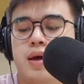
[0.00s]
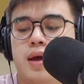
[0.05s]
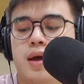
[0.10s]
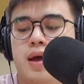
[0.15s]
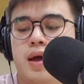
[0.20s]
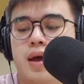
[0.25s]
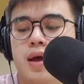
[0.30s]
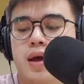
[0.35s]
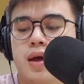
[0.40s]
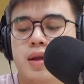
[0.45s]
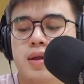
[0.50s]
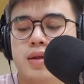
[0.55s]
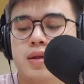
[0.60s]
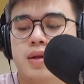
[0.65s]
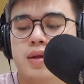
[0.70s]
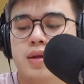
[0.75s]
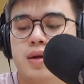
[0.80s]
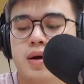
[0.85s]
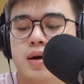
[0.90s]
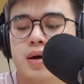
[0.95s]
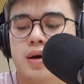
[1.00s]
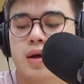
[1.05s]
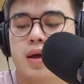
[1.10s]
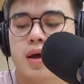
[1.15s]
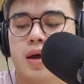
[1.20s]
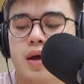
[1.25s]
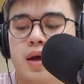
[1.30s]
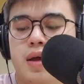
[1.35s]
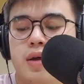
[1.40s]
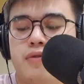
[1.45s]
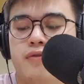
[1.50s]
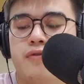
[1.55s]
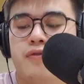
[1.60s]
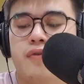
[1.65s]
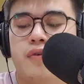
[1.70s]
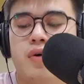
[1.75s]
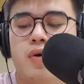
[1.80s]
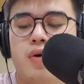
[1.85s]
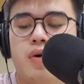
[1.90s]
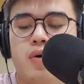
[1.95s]
and a
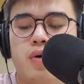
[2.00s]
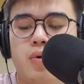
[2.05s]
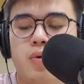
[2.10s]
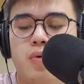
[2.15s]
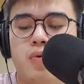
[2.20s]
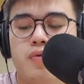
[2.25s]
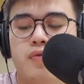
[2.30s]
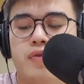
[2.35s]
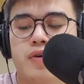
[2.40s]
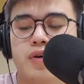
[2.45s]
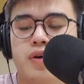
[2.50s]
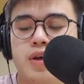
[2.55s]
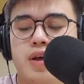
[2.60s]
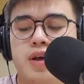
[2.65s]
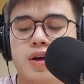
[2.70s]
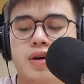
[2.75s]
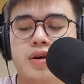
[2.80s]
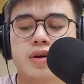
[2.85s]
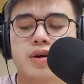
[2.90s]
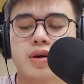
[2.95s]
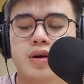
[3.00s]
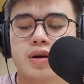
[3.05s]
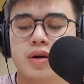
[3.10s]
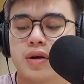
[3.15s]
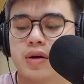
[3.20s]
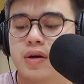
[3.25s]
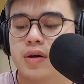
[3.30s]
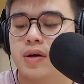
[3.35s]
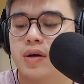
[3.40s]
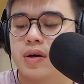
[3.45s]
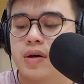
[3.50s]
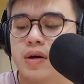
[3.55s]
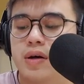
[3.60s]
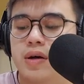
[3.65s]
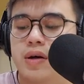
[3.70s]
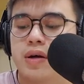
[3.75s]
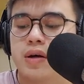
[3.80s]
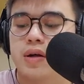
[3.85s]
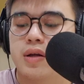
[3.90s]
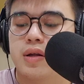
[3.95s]
4 over here.
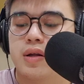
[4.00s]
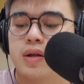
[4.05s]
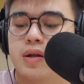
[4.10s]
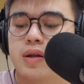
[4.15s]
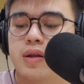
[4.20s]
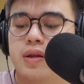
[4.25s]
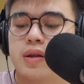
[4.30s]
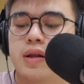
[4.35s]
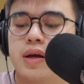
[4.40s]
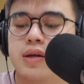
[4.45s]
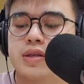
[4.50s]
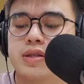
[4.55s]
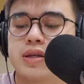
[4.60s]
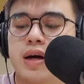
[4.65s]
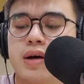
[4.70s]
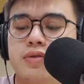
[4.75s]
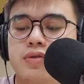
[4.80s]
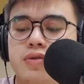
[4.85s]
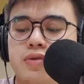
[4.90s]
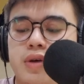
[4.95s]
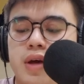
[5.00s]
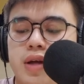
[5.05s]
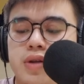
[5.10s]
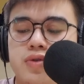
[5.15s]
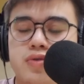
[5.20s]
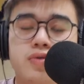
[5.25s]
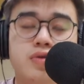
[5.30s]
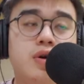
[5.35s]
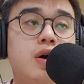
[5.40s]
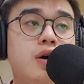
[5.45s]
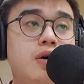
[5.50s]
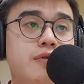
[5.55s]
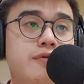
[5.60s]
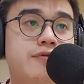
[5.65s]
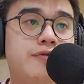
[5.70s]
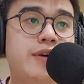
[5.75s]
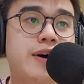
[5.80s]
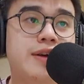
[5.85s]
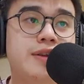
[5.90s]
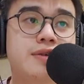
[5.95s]
That's how you get to your
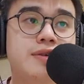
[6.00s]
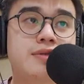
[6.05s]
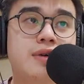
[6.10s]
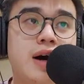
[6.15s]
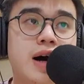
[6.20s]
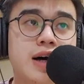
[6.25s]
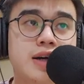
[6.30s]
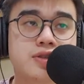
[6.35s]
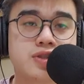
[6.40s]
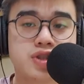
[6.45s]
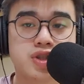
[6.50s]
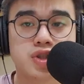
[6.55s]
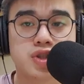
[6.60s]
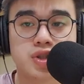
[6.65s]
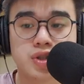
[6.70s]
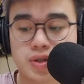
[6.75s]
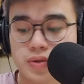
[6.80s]
final answer.